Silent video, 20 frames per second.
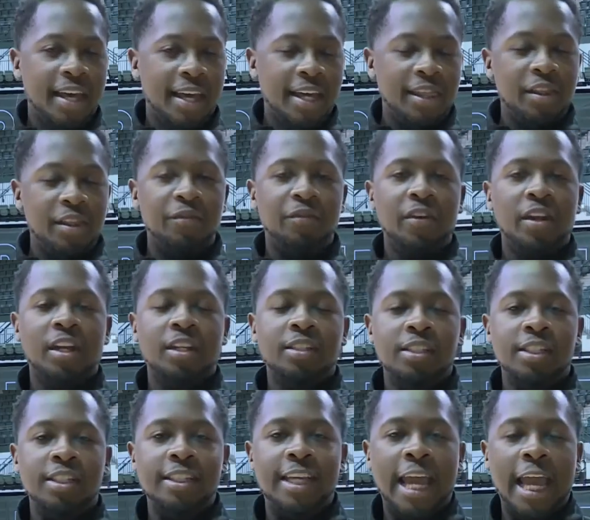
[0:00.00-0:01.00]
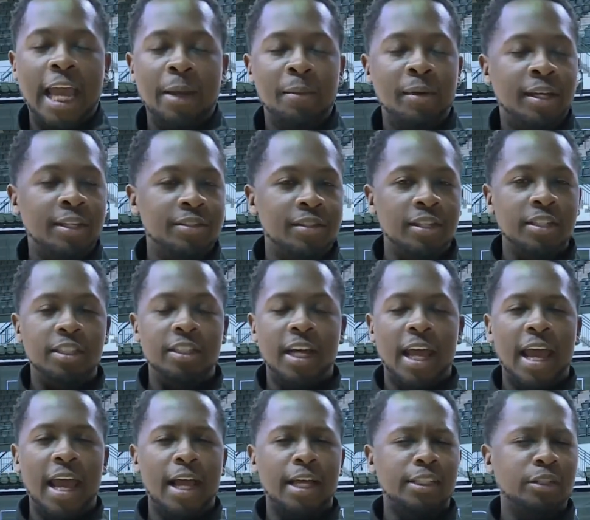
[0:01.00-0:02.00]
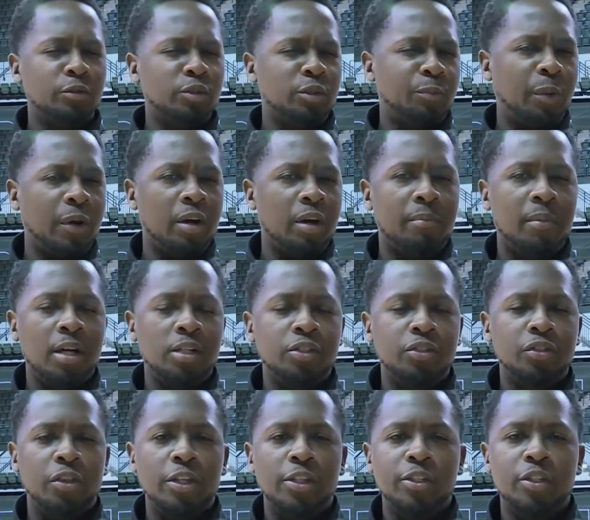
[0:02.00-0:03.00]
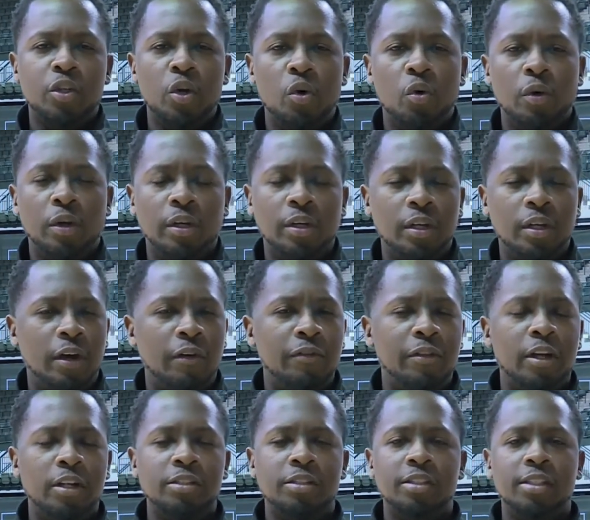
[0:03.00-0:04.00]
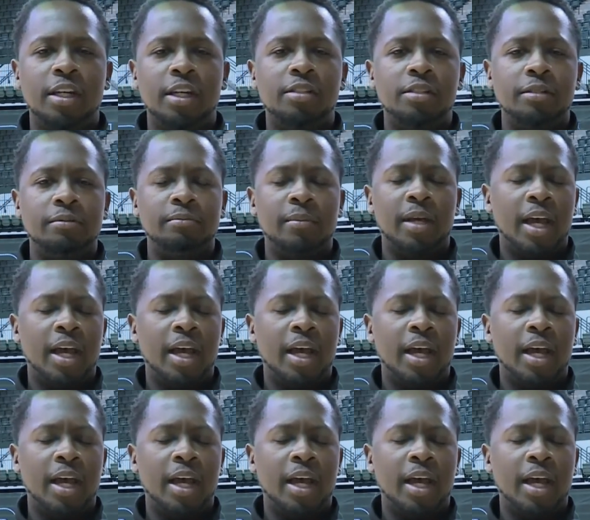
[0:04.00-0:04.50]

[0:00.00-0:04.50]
In the Phoenix's game against the Jags, it was pretty much the story of their season.